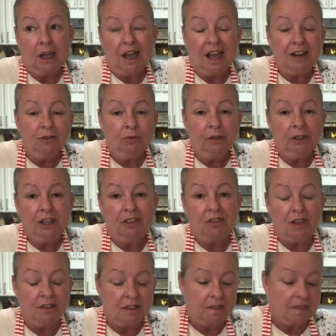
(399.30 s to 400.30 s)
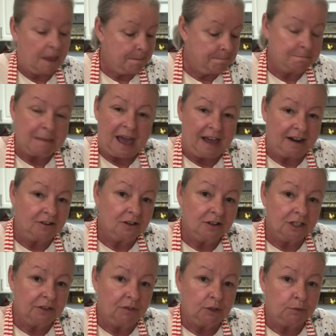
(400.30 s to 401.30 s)
I don't really think that that
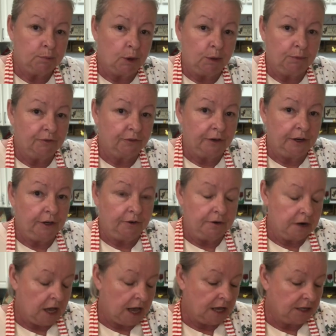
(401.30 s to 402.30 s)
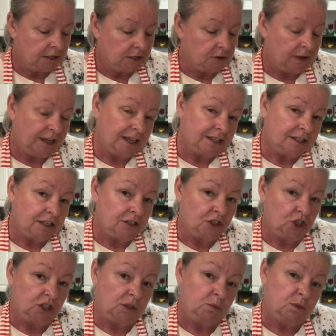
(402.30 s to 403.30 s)
matters if it's pulp-free or not, so I guess it's
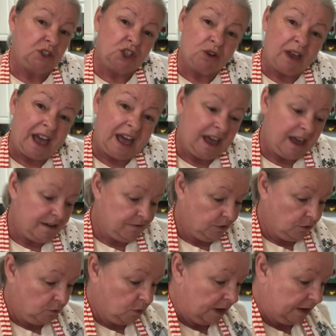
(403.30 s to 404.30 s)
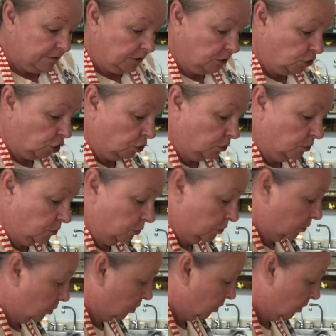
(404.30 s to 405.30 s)
just what you have or whatever you
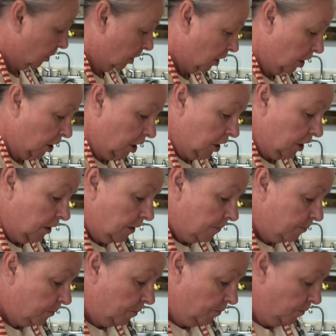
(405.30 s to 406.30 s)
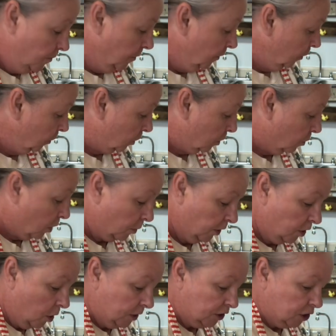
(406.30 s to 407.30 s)
choose. So what we're
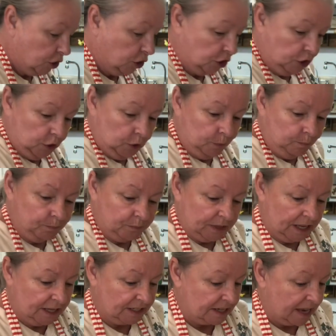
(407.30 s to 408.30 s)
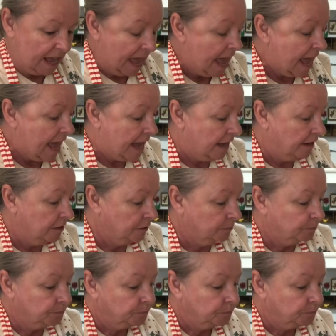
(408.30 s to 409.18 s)
going to do is add